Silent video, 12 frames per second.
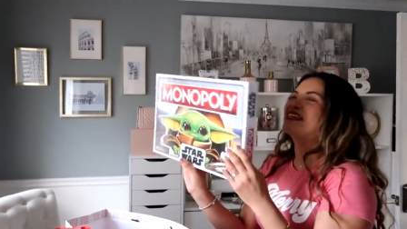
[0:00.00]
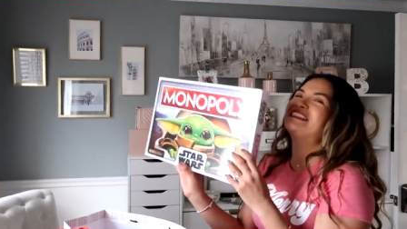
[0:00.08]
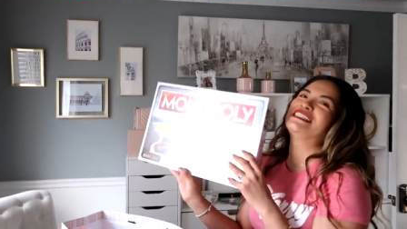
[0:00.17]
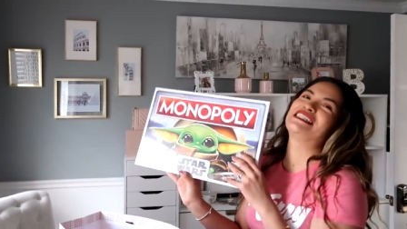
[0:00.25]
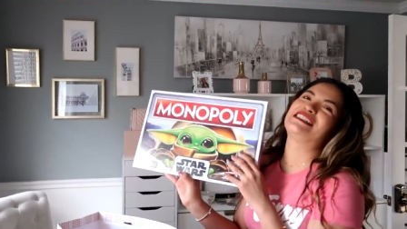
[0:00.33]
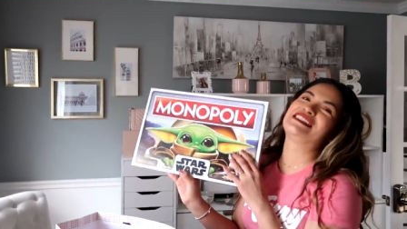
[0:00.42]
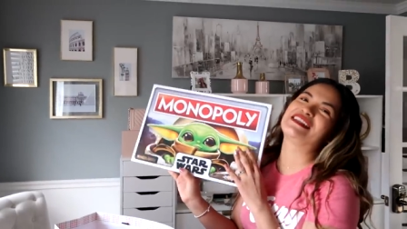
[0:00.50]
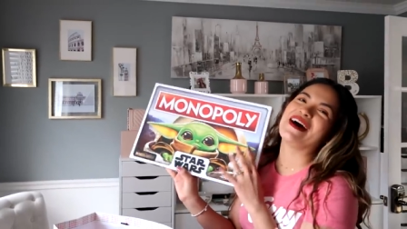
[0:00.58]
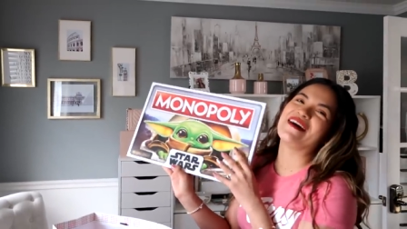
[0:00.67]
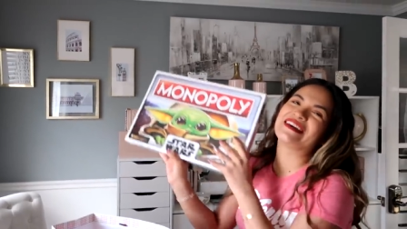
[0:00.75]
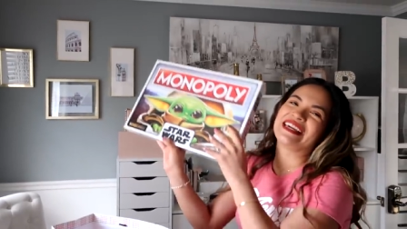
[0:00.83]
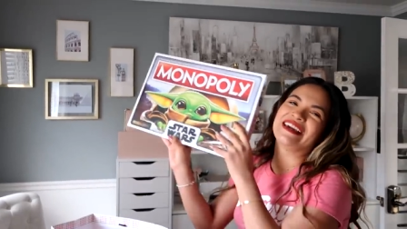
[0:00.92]
this is
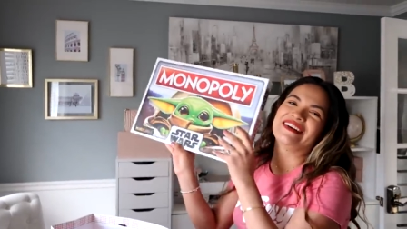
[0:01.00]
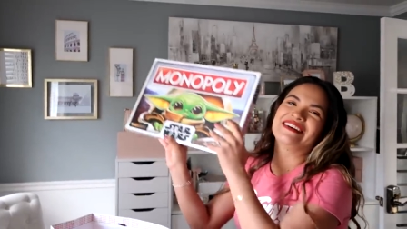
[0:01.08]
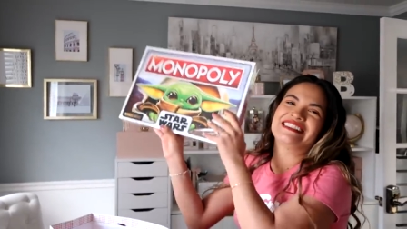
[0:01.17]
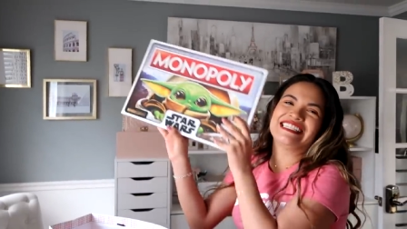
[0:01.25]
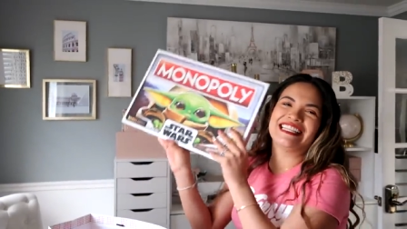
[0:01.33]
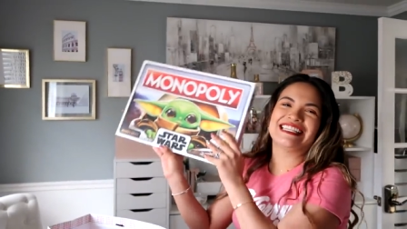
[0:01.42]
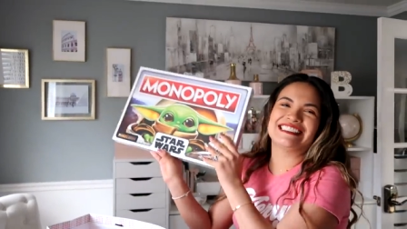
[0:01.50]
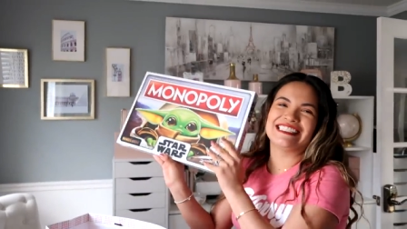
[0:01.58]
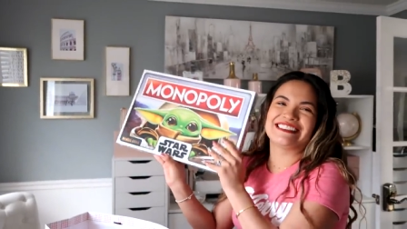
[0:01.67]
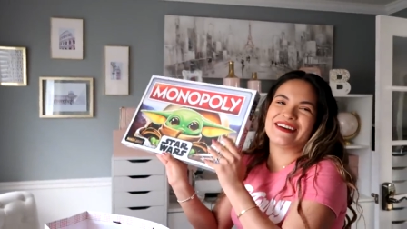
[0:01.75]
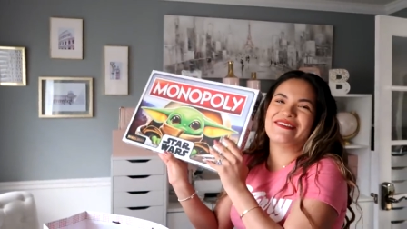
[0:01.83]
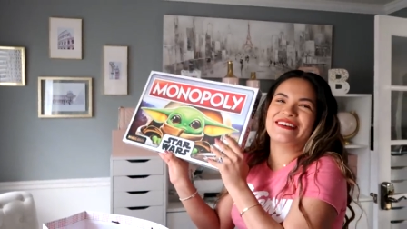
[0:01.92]
so cute. This
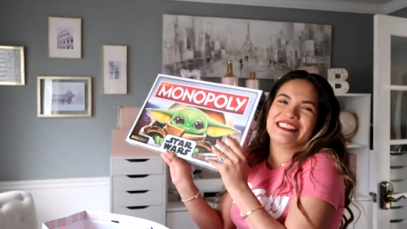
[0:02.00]
is so